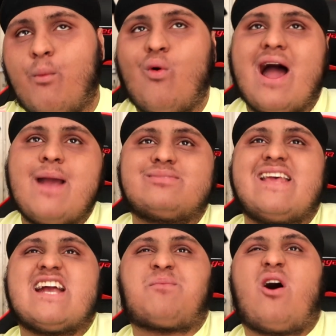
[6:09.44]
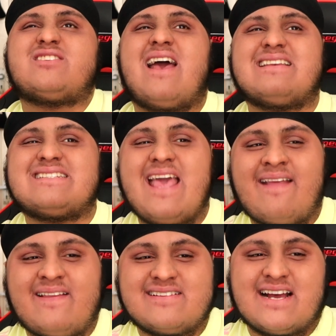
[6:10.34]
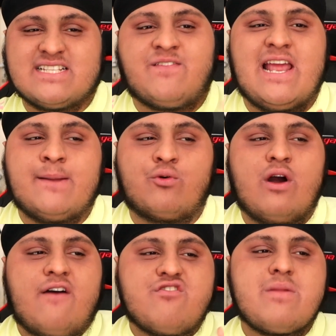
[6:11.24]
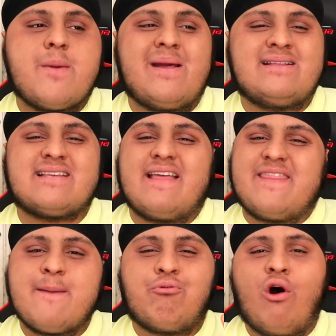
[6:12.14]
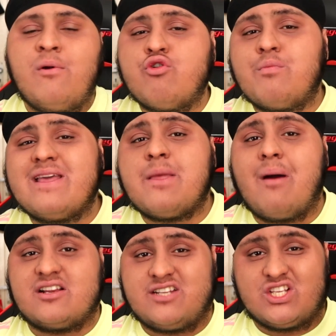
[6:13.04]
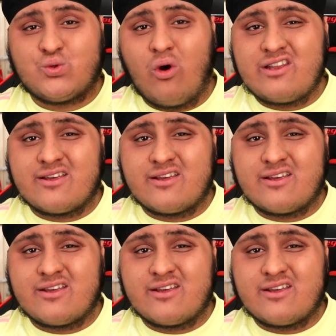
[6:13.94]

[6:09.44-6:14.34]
but what I am saying, if Arteta is saying these guys are available, for me it means they probably will be in the matchday squad.